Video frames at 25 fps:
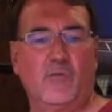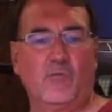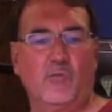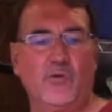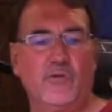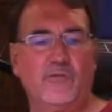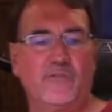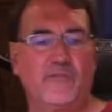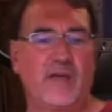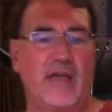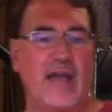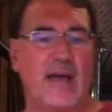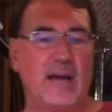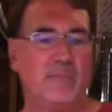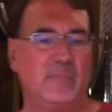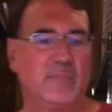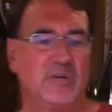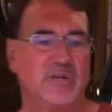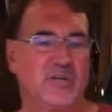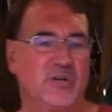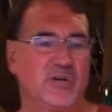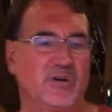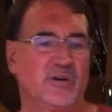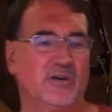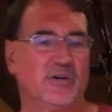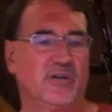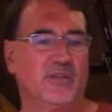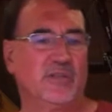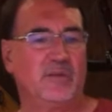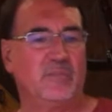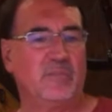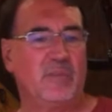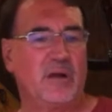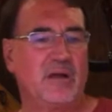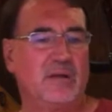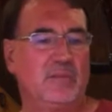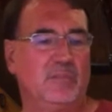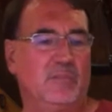roof cap material
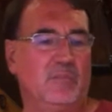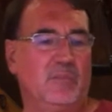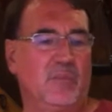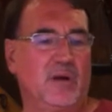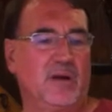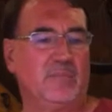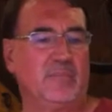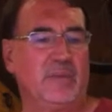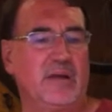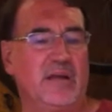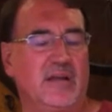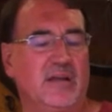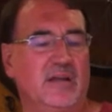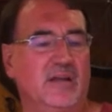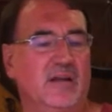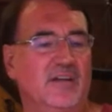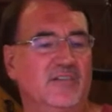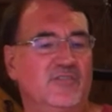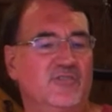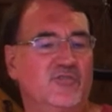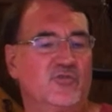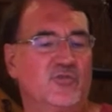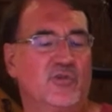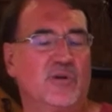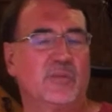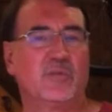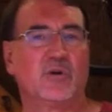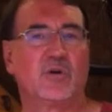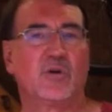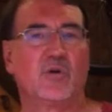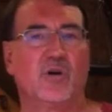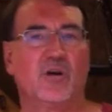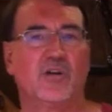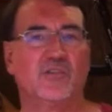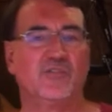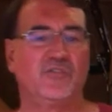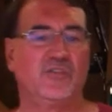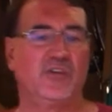that might make a nice trim
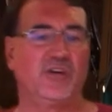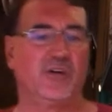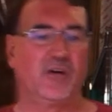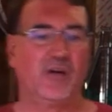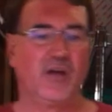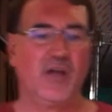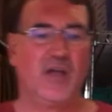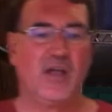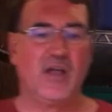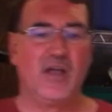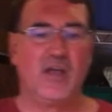across here.